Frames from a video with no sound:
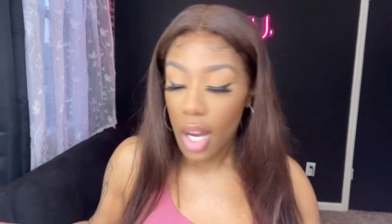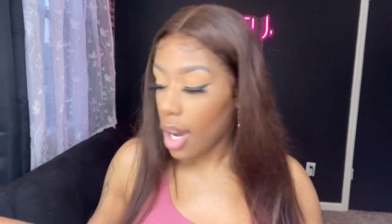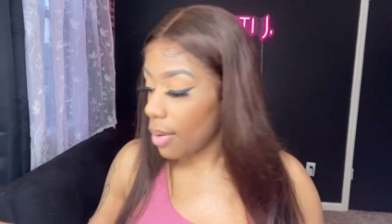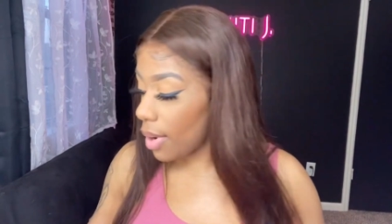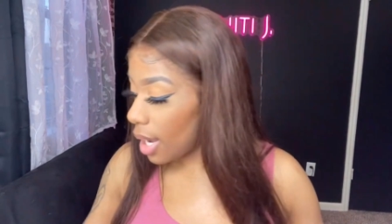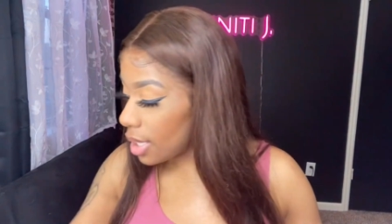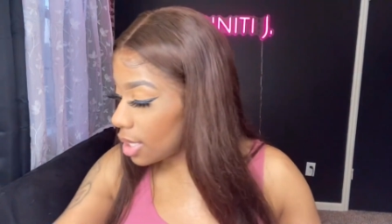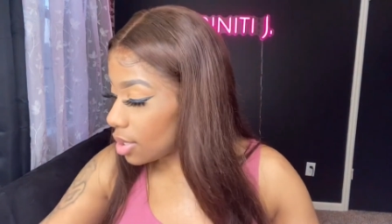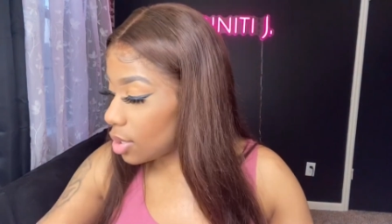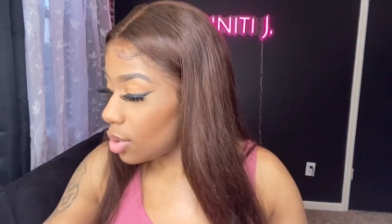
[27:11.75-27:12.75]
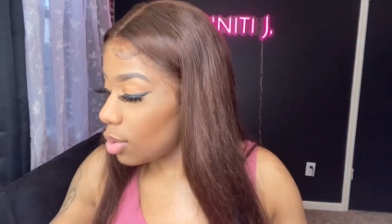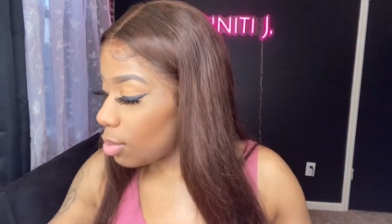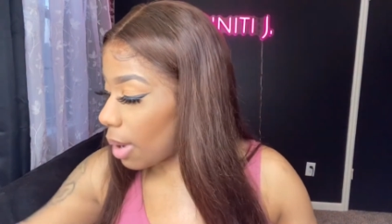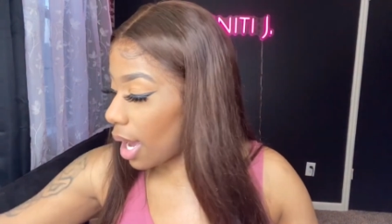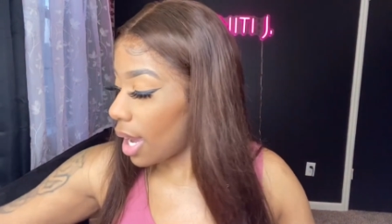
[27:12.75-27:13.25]
All right, let's do
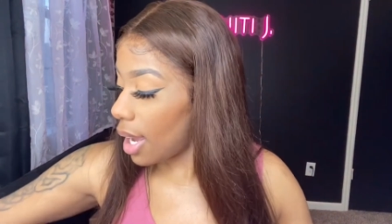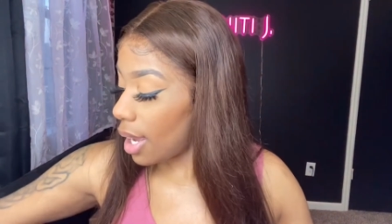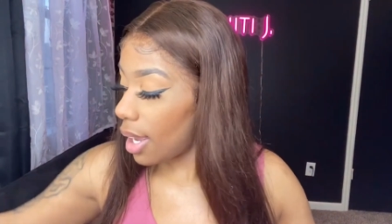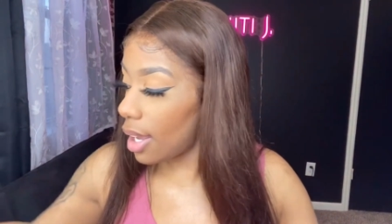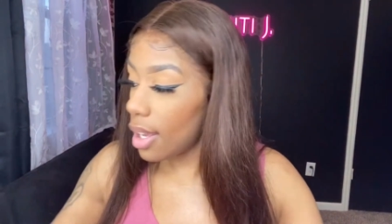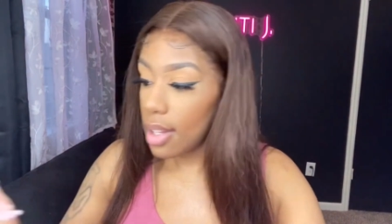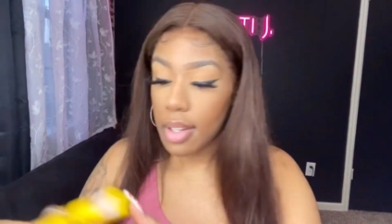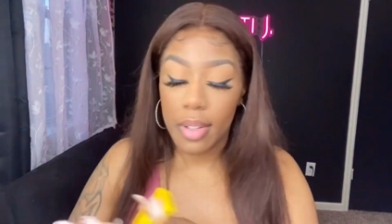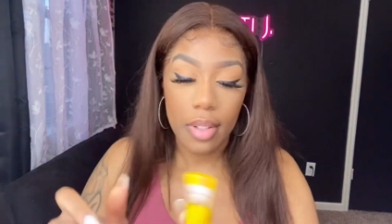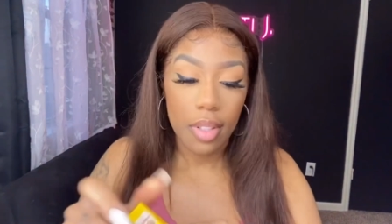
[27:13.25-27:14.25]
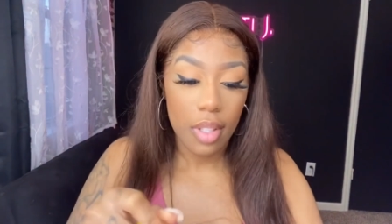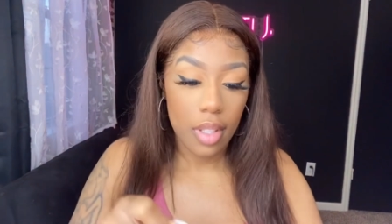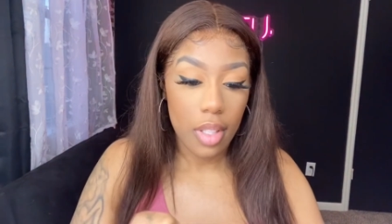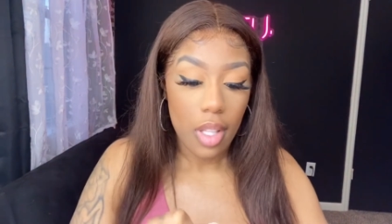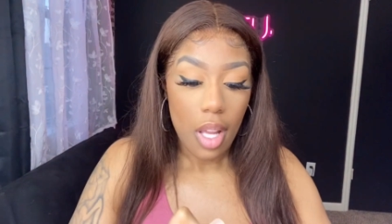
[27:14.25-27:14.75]
my
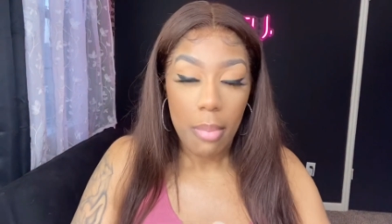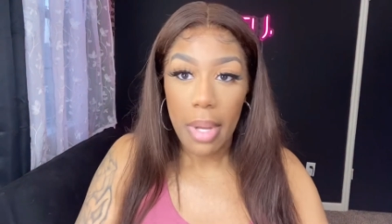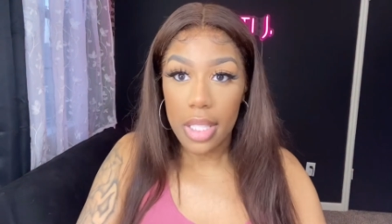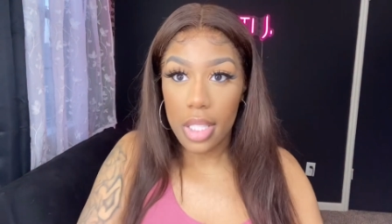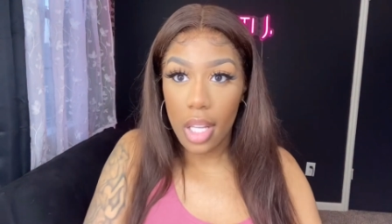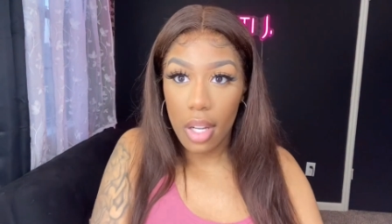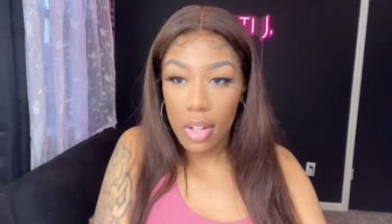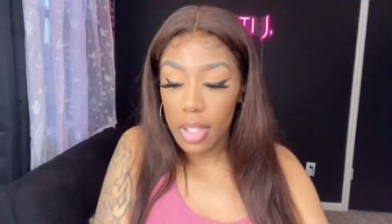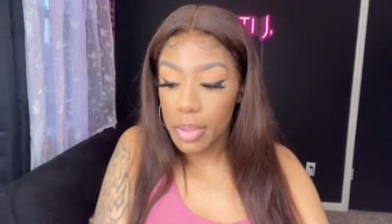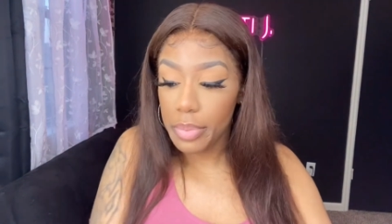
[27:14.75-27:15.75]
mascara.